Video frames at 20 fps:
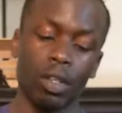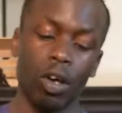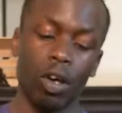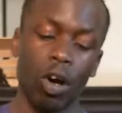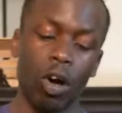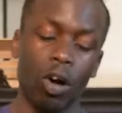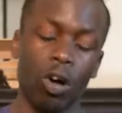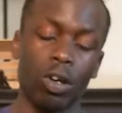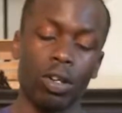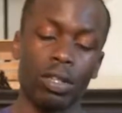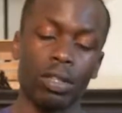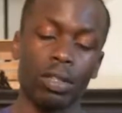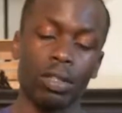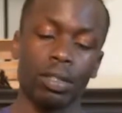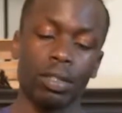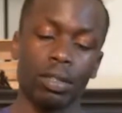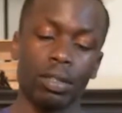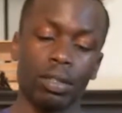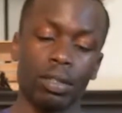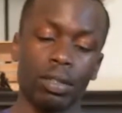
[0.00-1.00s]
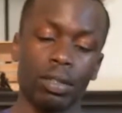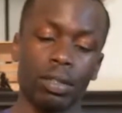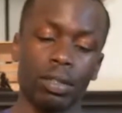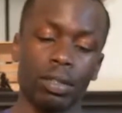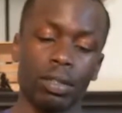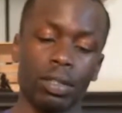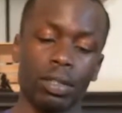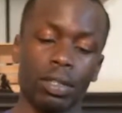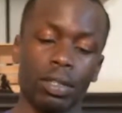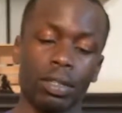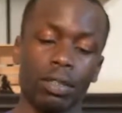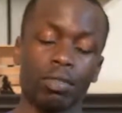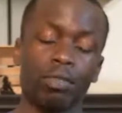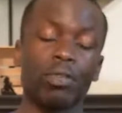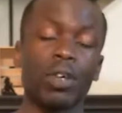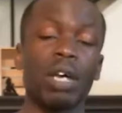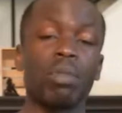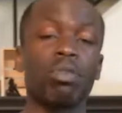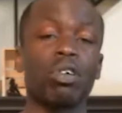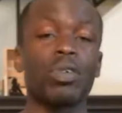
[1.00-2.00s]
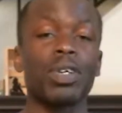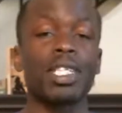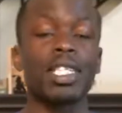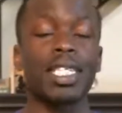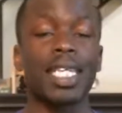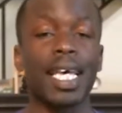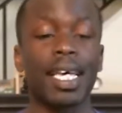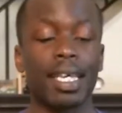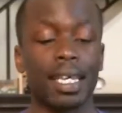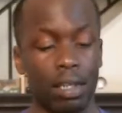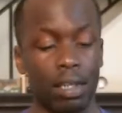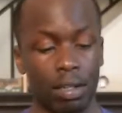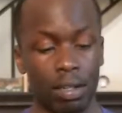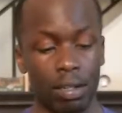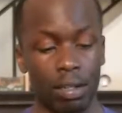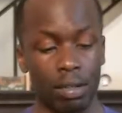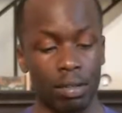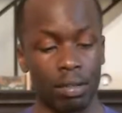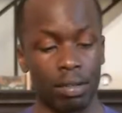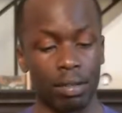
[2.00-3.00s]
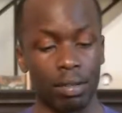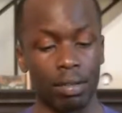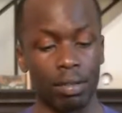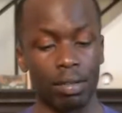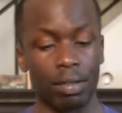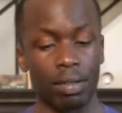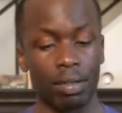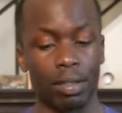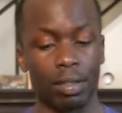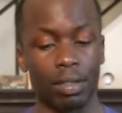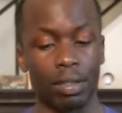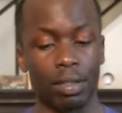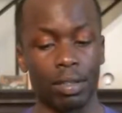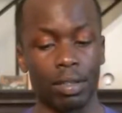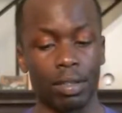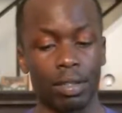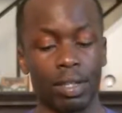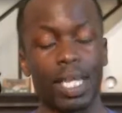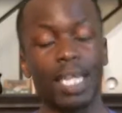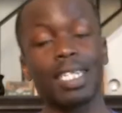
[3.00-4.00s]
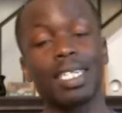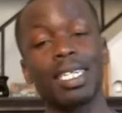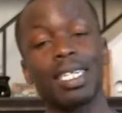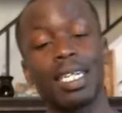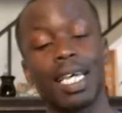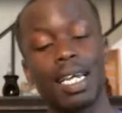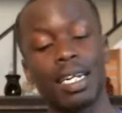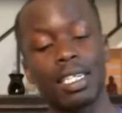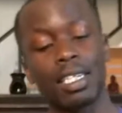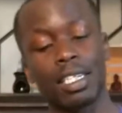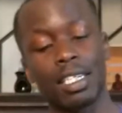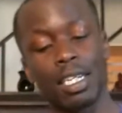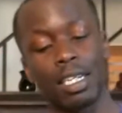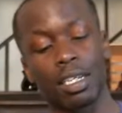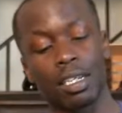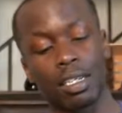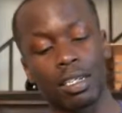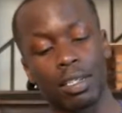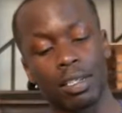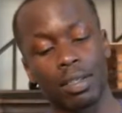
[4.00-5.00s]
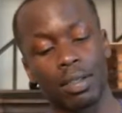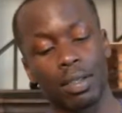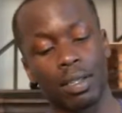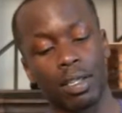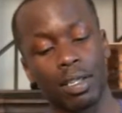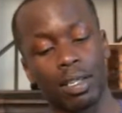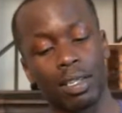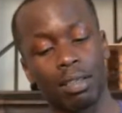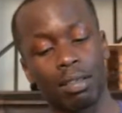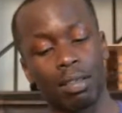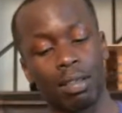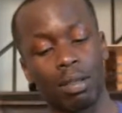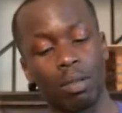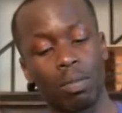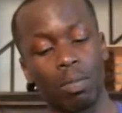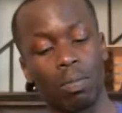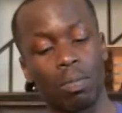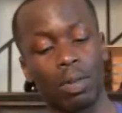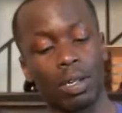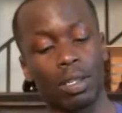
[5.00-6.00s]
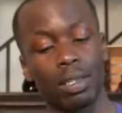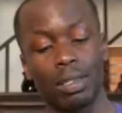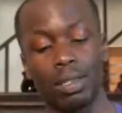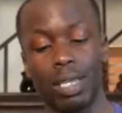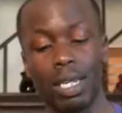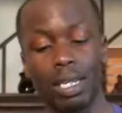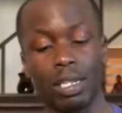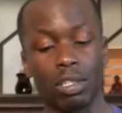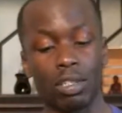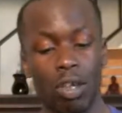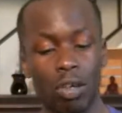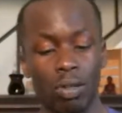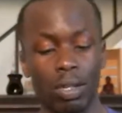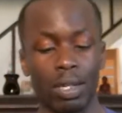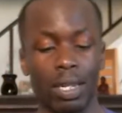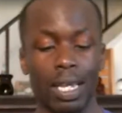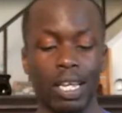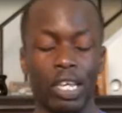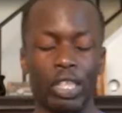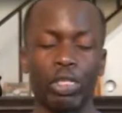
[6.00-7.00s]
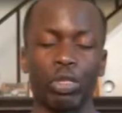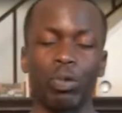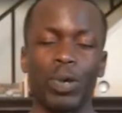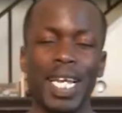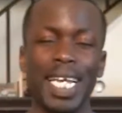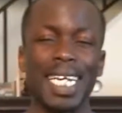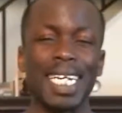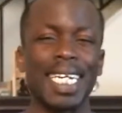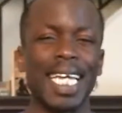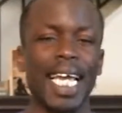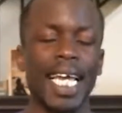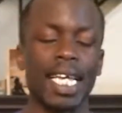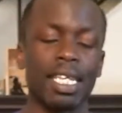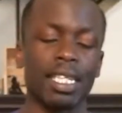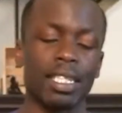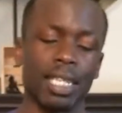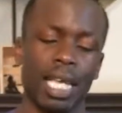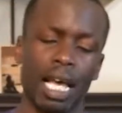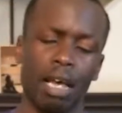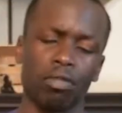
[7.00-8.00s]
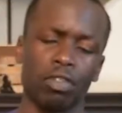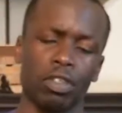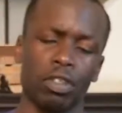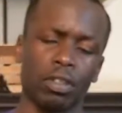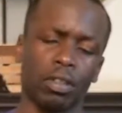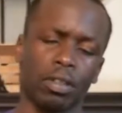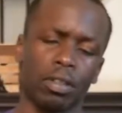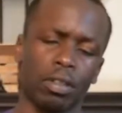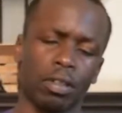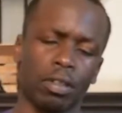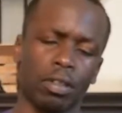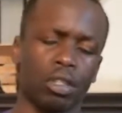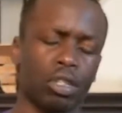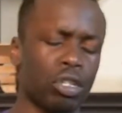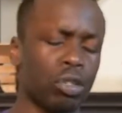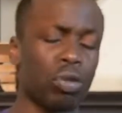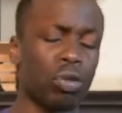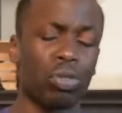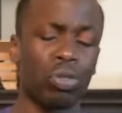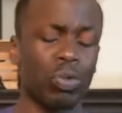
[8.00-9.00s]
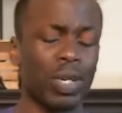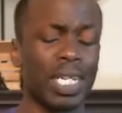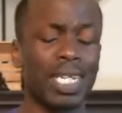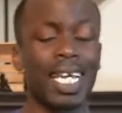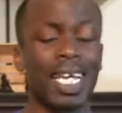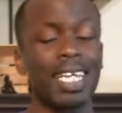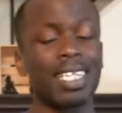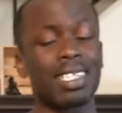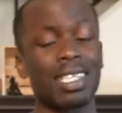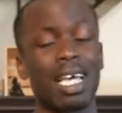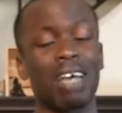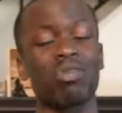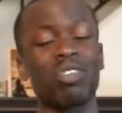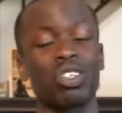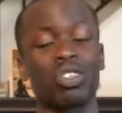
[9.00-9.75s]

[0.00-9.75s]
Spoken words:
on February 2nd, 1996, This is only like 3 days after, 2 or 3 days after.